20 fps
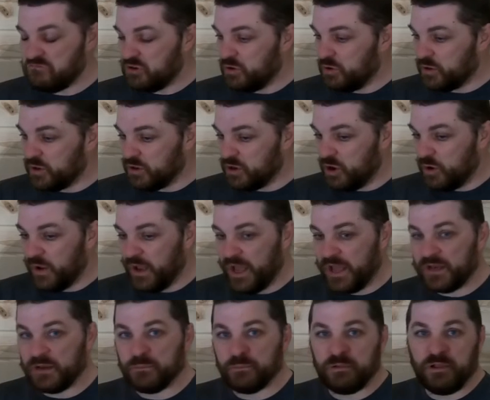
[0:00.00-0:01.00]
You can go
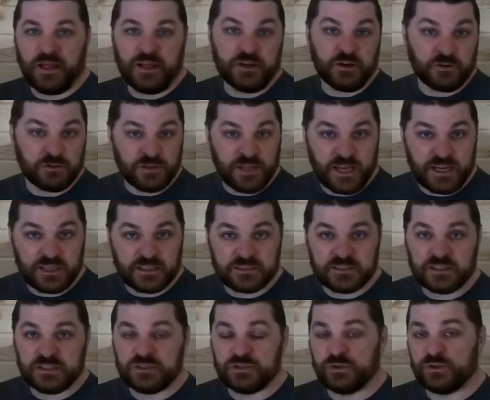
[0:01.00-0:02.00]
ahead and plant your
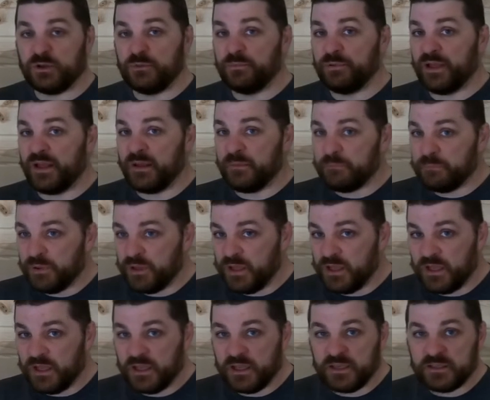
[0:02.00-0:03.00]
lettuces. You can plant
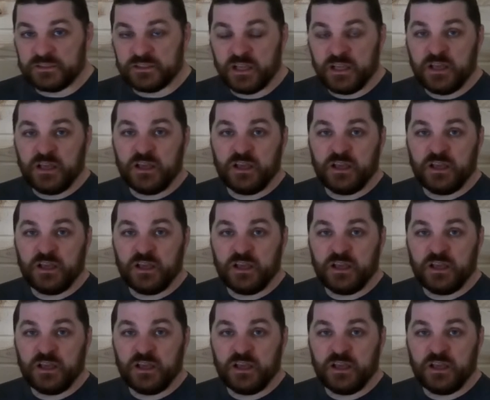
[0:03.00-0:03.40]
peas.